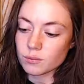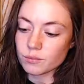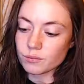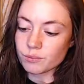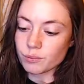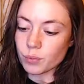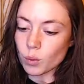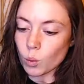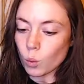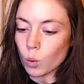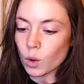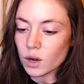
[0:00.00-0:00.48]

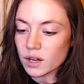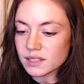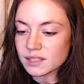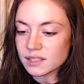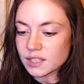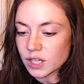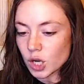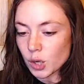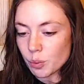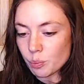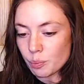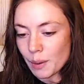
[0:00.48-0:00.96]
But what is
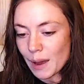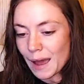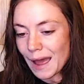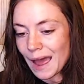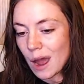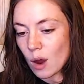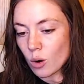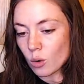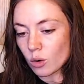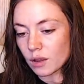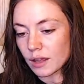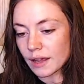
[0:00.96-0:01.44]
their
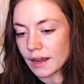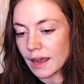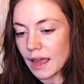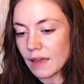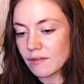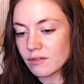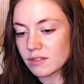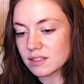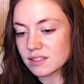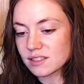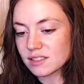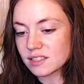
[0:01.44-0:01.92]
power? Like, I
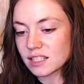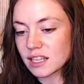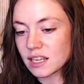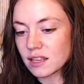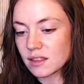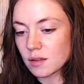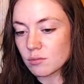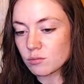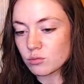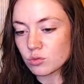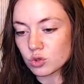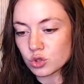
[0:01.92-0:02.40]
haven't seen
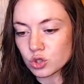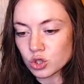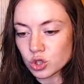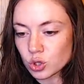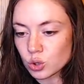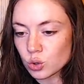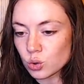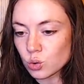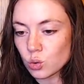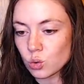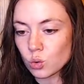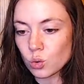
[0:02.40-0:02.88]
them
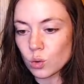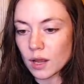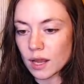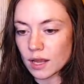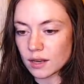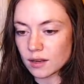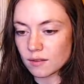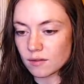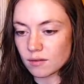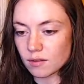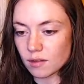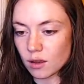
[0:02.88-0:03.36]
do
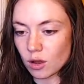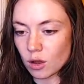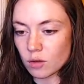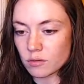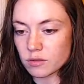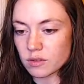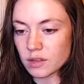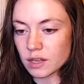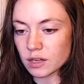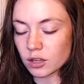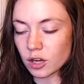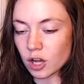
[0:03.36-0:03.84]
anything other
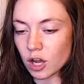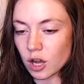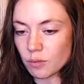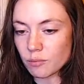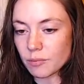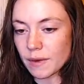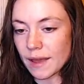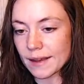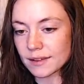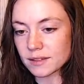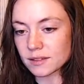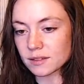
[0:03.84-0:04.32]
than come
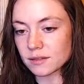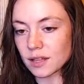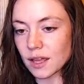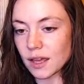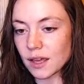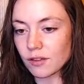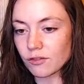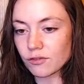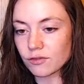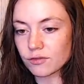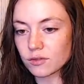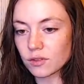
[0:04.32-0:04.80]
back to
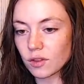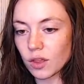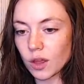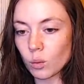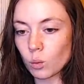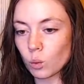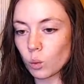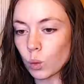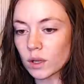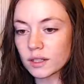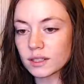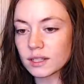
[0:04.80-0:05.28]
life. Like,
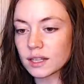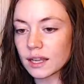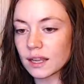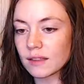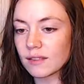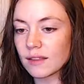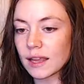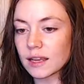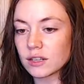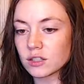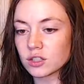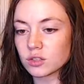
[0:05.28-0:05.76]
what can
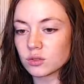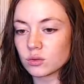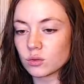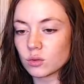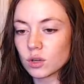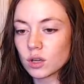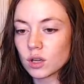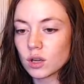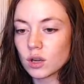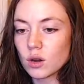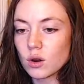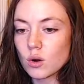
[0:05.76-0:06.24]
they do?
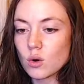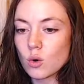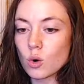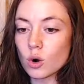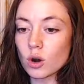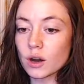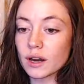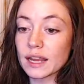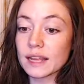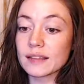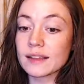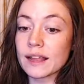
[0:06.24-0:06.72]
Or
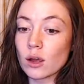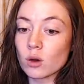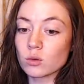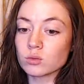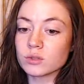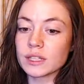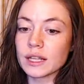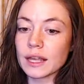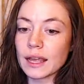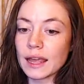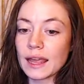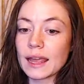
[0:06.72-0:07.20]
can they
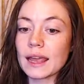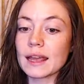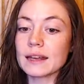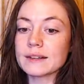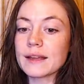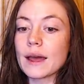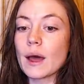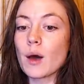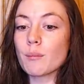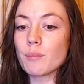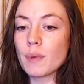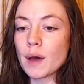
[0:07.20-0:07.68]
only hand
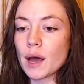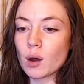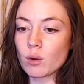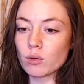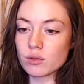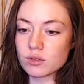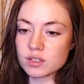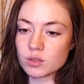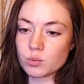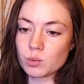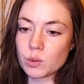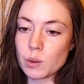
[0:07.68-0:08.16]
out powers
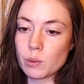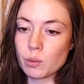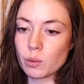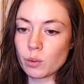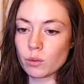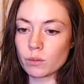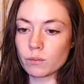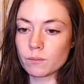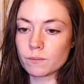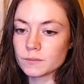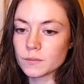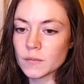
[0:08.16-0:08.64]
to
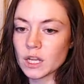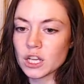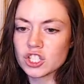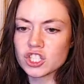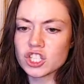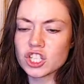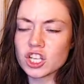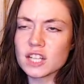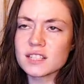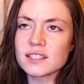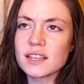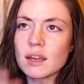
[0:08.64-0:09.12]
people? She
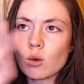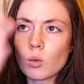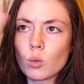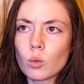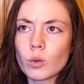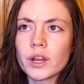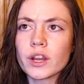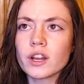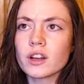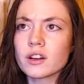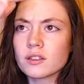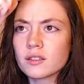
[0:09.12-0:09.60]
does that
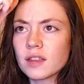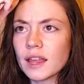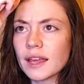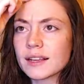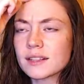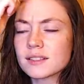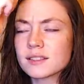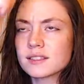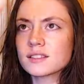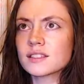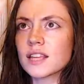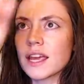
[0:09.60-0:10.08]
weird, like,
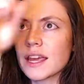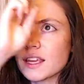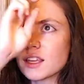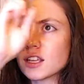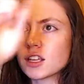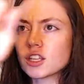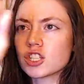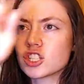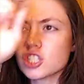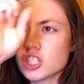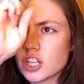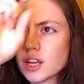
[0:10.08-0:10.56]
psychic
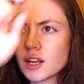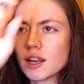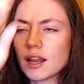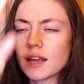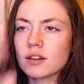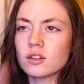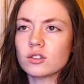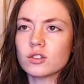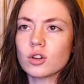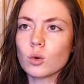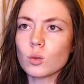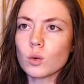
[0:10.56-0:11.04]
shit. I
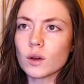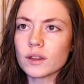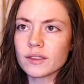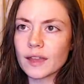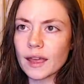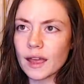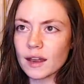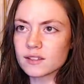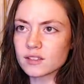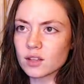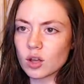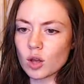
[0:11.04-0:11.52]
don't know what
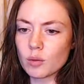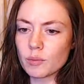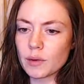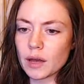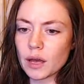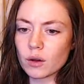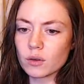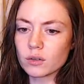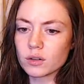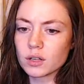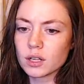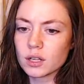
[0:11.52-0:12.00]
that's all
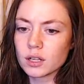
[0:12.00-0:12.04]
about.